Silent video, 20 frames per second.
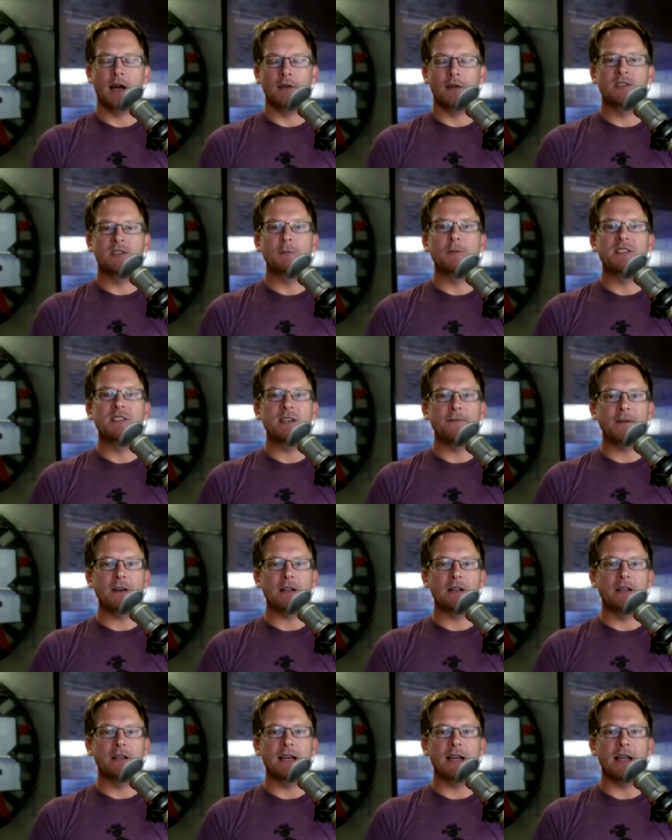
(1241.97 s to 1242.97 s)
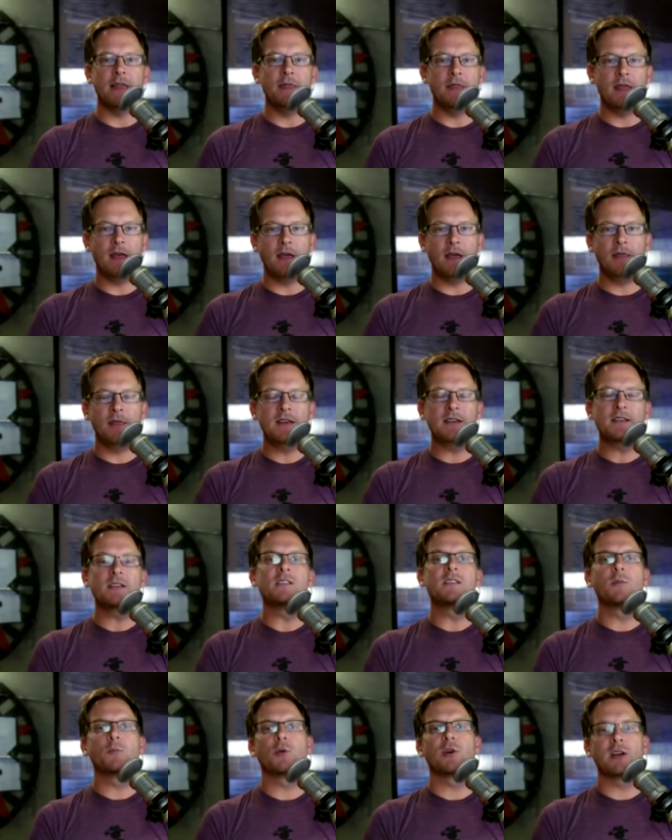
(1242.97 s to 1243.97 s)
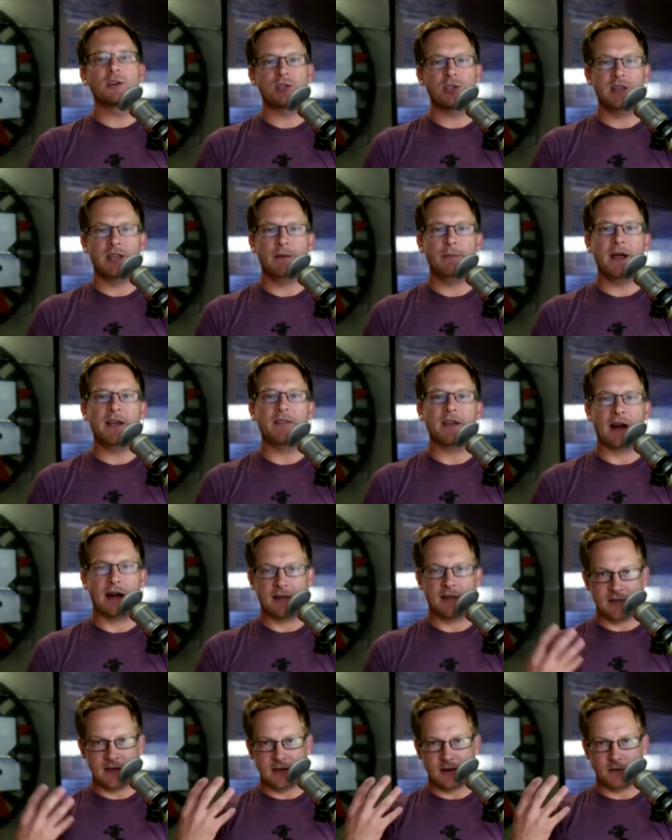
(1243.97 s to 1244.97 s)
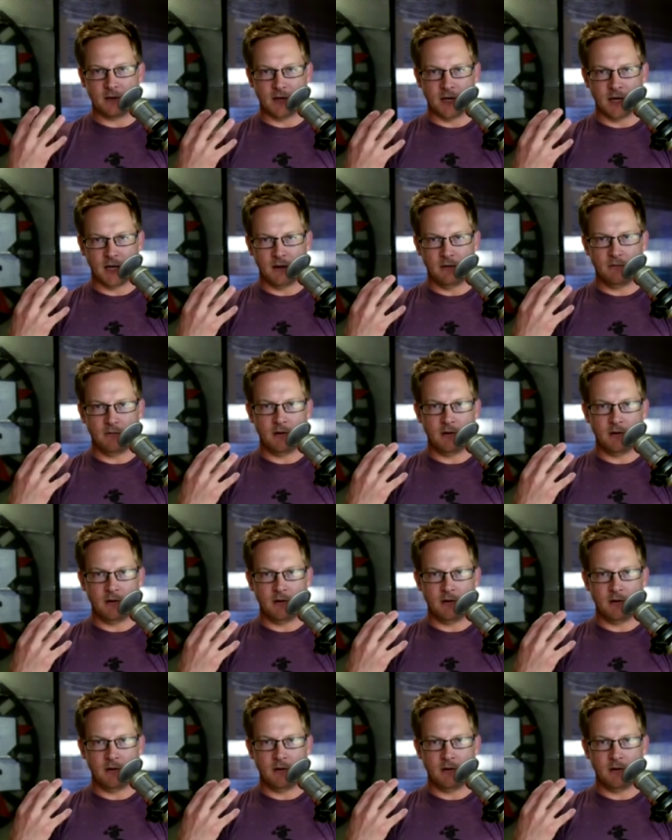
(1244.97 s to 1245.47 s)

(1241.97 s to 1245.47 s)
I think, uh, specifically, and uh, this is the prediction they made that I think uh,